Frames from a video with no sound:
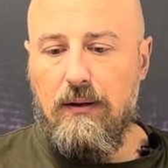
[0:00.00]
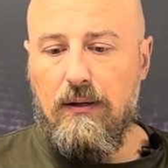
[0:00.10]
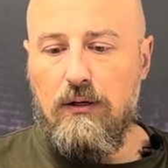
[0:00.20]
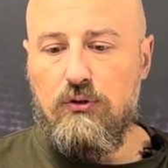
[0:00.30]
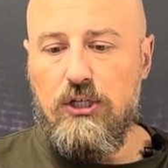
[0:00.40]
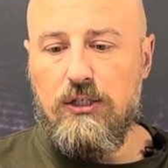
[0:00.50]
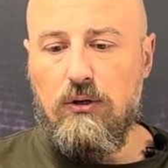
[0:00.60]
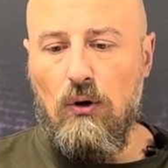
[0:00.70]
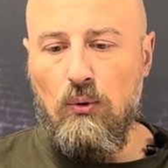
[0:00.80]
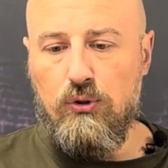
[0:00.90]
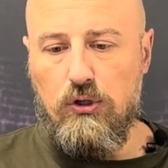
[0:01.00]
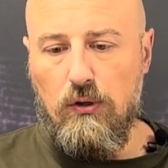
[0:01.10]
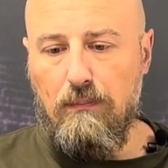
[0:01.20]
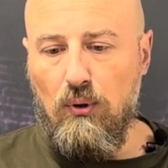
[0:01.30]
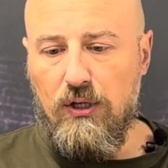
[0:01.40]
you just close the
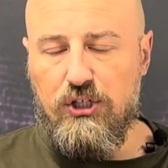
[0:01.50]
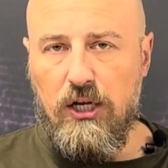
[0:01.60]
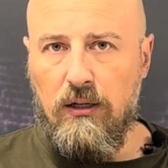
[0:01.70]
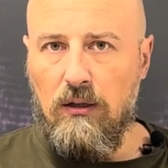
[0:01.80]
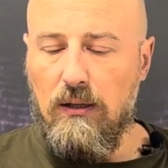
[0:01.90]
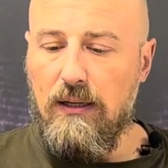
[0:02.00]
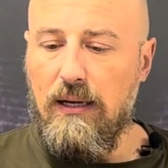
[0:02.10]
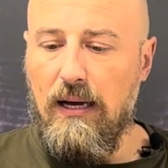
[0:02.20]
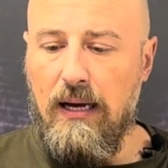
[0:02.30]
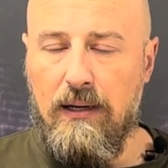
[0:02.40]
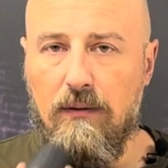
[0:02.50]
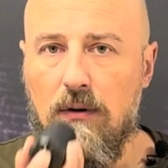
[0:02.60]
bullet channel and